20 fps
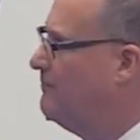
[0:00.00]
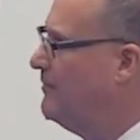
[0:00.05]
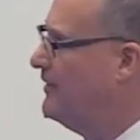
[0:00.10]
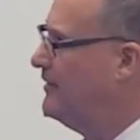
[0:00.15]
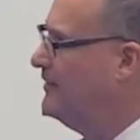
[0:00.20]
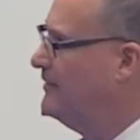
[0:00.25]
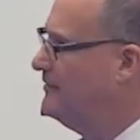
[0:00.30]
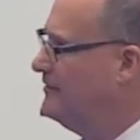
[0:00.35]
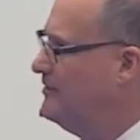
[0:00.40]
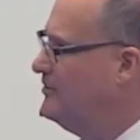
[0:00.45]

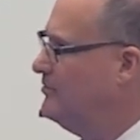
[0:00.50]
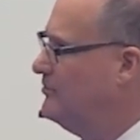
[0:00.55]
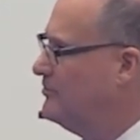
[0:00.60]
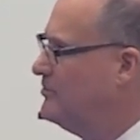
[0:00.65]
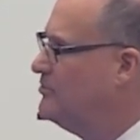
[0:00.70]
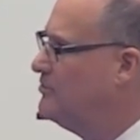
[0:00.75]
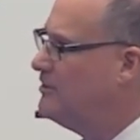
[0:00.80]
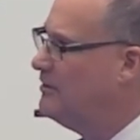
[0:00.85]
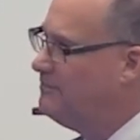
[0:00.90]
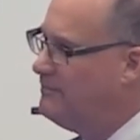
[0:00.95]
But, it, you know,
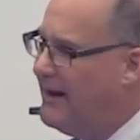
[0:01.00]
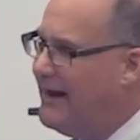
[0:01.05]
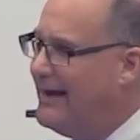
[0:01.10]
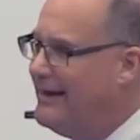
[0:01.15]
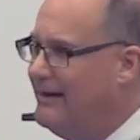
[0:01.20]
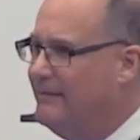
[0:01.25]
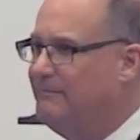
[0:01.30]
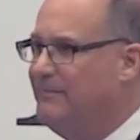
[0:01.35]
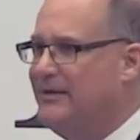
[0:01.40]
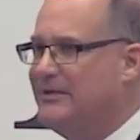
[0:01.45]
you could buy
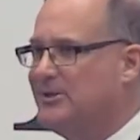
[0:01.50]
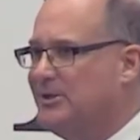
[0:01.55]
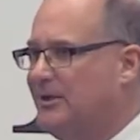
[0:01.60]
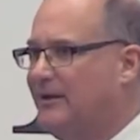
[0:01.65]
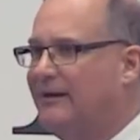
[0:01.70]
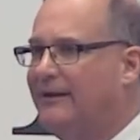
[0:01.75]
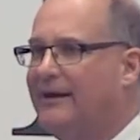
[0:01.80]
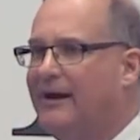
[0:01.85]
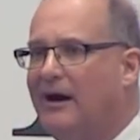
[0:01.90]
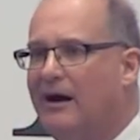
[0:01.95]
it at
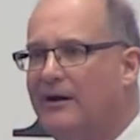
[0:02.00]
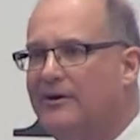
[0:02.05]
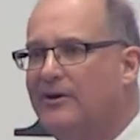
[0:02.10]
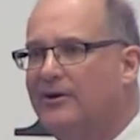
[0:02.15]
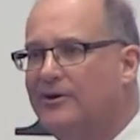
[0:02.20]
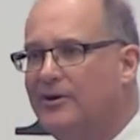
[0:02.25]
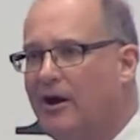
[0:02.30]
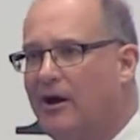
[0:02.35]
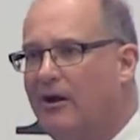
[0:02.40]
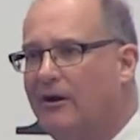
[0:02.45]
basically one
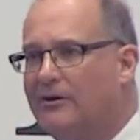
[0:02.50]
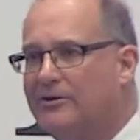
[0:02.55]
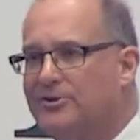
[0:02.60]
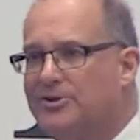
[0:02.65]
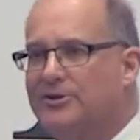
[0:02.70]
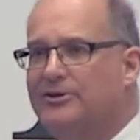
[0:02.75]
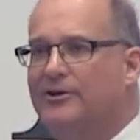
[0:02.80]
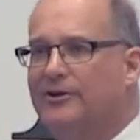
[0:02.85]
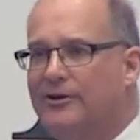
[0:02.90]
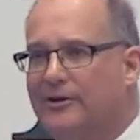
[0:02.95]
hundred
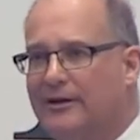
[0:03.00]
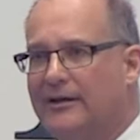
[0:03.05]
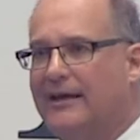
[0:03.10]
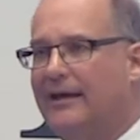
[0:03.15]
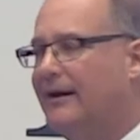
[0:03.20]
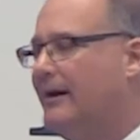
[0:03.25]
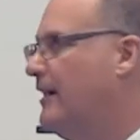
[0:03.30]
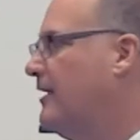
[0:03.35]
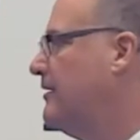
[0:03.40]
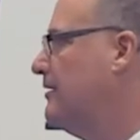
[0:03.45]
dollars and you're going to
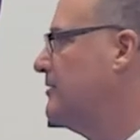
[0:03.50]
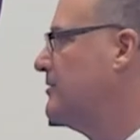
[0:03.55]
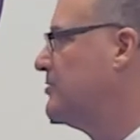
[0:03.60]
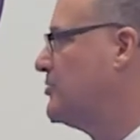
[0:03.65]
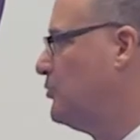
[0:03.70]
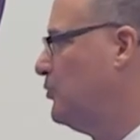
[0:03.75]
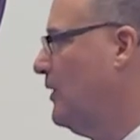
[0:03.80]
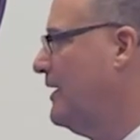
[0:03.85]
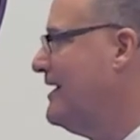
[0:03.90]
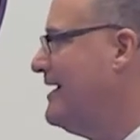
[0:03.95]
get one
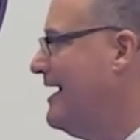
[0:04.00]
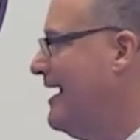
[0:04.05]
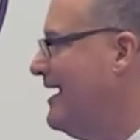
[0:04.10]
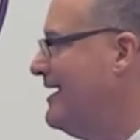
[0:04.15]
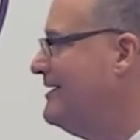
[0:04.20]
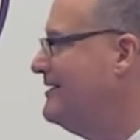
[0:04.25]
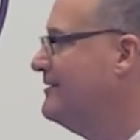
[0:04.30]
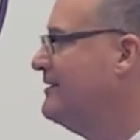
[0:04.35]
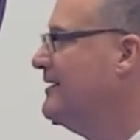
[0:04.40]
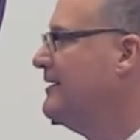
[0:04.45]
hundred
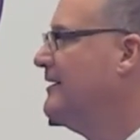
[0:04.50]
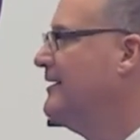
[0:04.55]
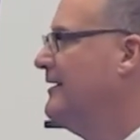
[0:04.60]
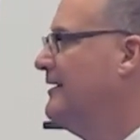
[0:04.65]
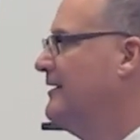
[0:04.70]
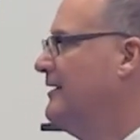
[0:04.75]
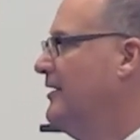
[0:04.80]
twenty-eight dollars,